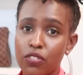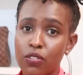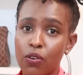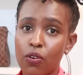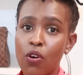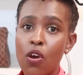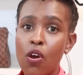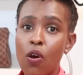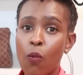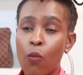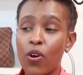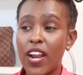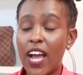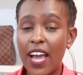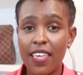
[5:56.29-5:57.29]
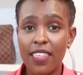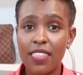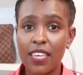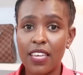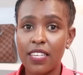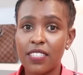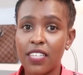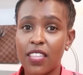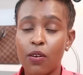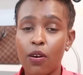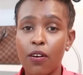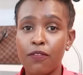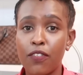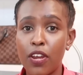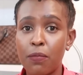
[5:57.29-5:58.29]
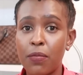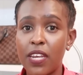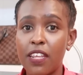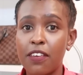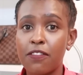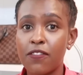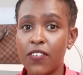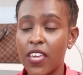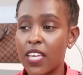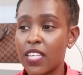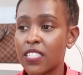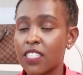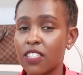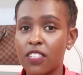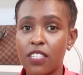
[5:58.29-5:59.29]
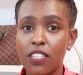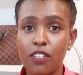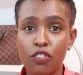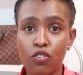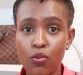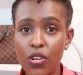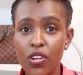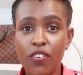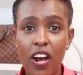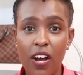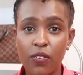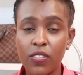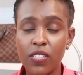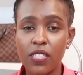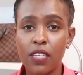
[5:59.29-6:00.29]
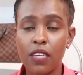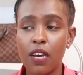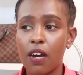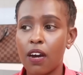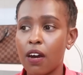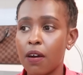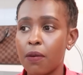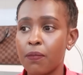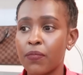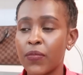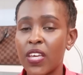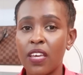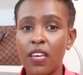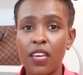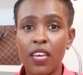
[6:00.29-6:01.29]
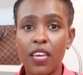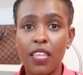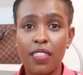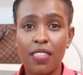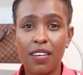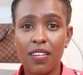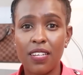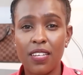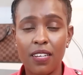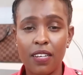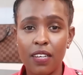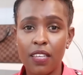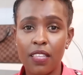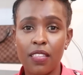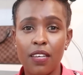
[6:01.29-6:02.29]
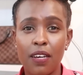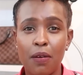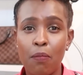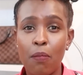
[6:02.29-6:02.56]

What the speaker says: So what I think is that there are very many fakes just doing rounds in the